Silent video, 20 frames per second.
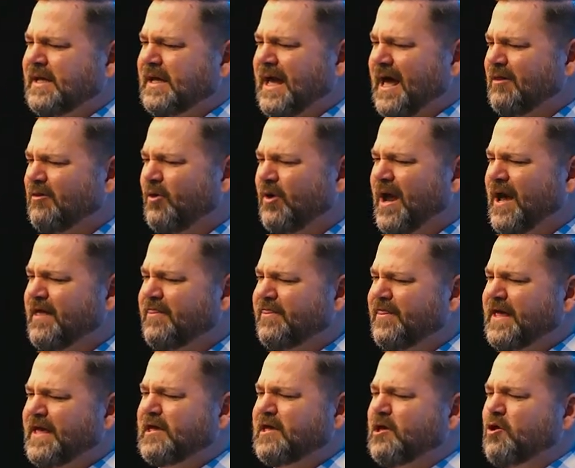And Lord, I
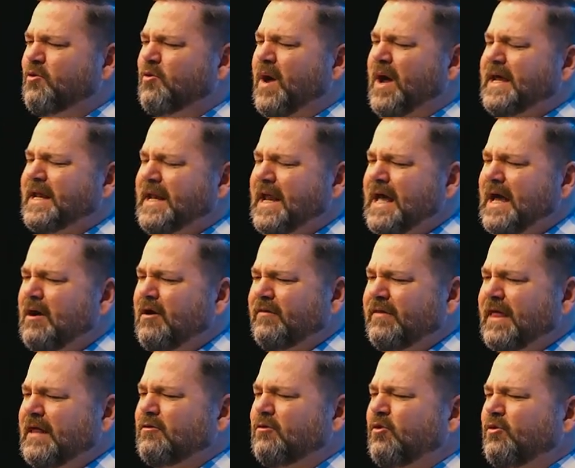thank you right now
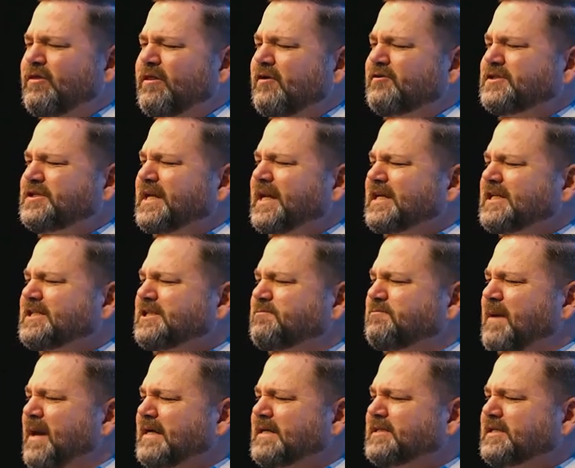that, Lord, there's an
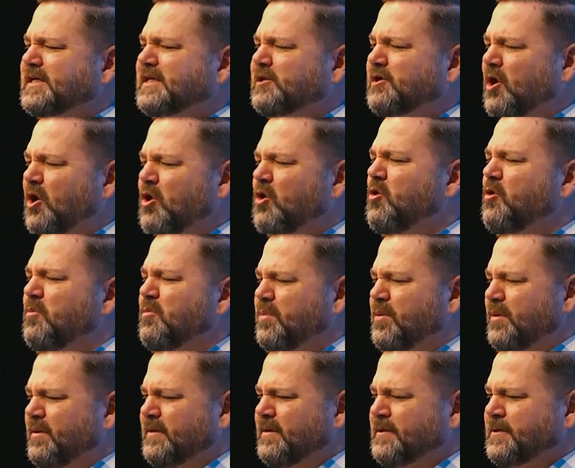expectant hope
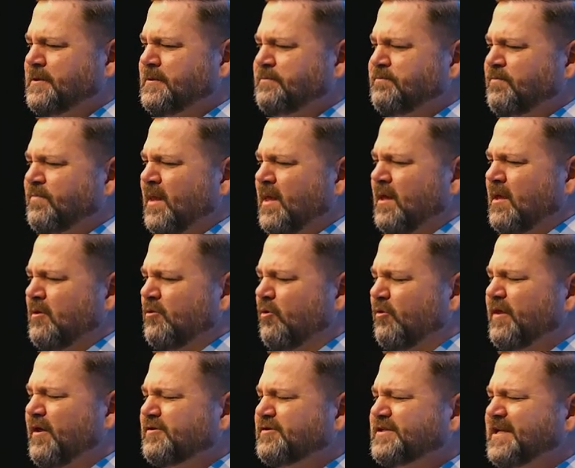Lord,
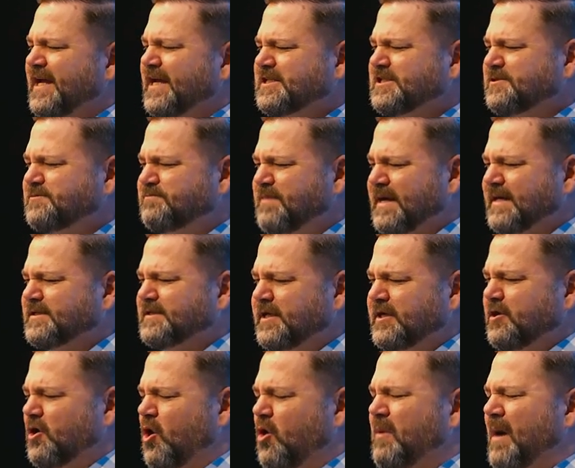there's an
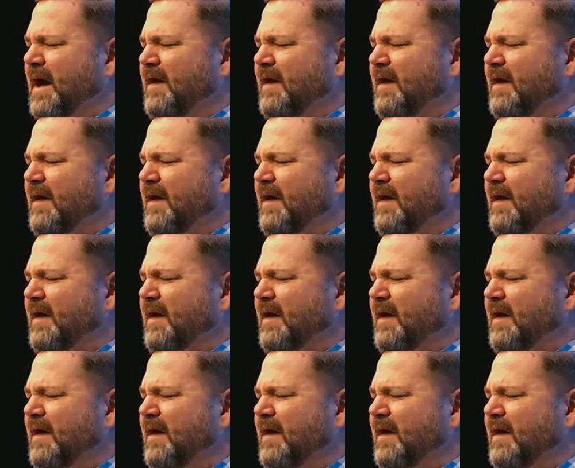expectant hope.